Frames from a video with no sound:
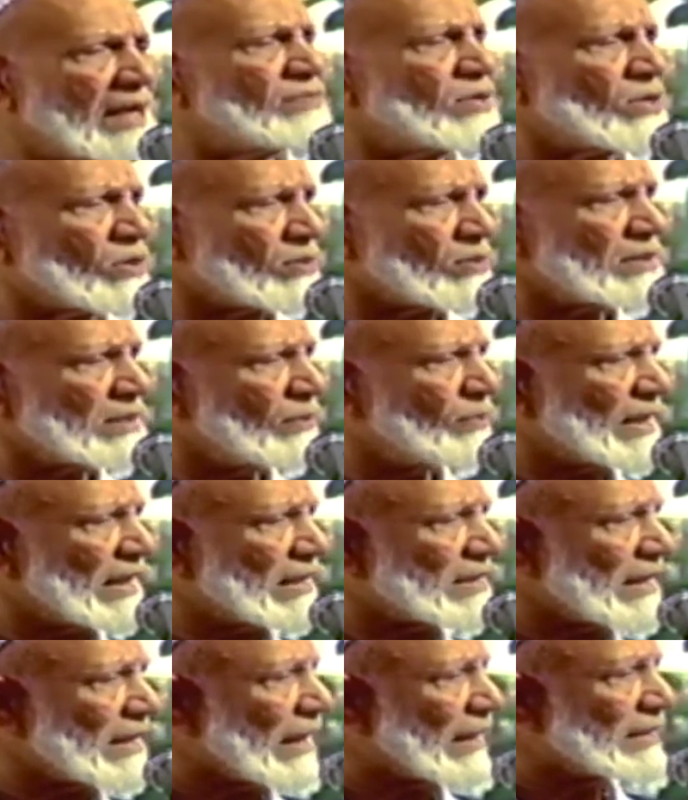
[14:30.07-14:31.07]
Have a look, see
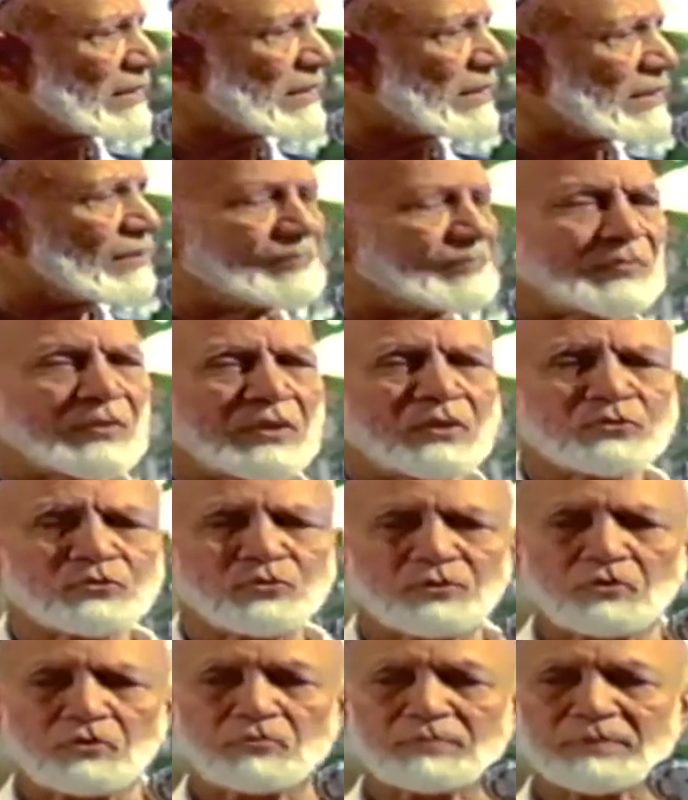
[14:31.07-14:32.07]
what it says.
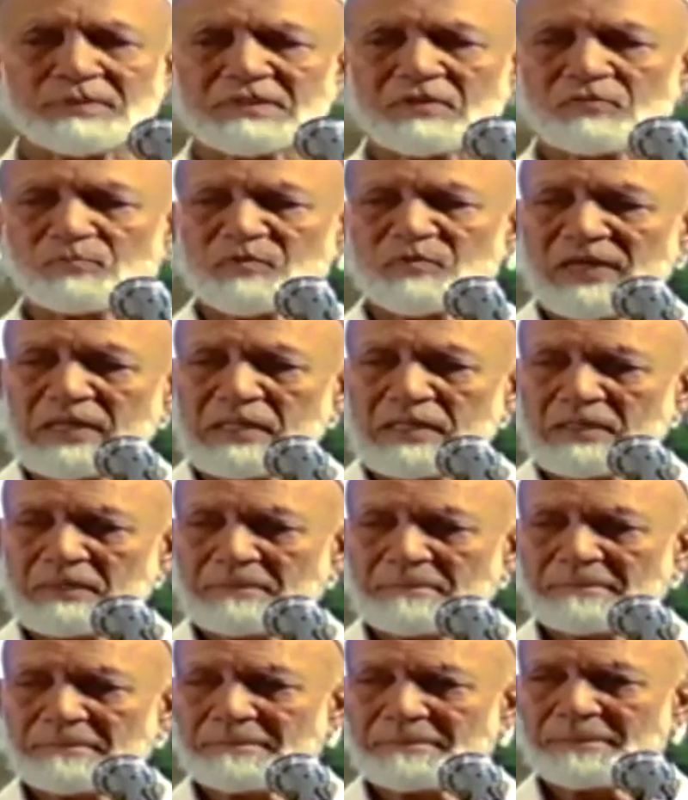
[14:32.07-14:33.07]
So he opens somewhere,
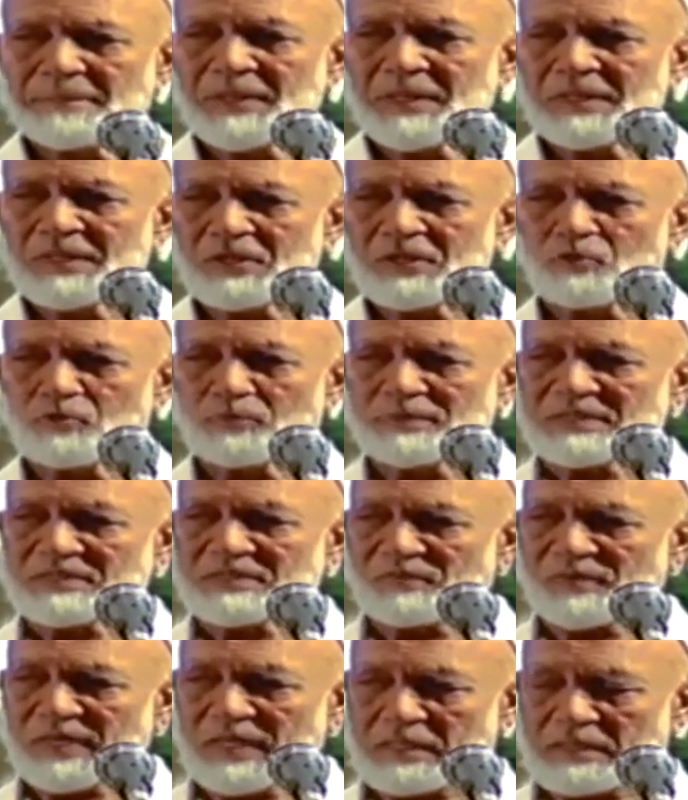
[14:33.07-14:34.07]
he
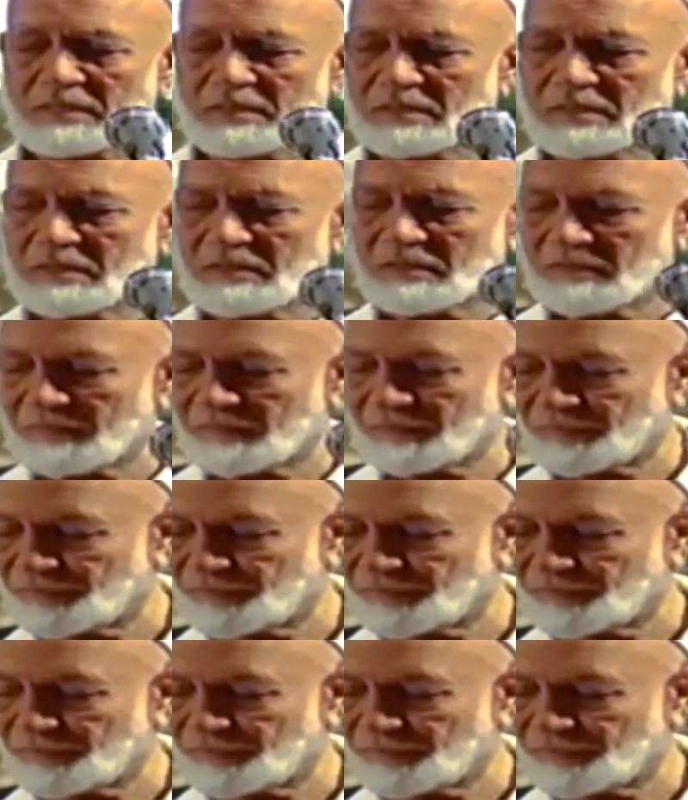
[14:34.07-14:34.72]
opens somewhere else.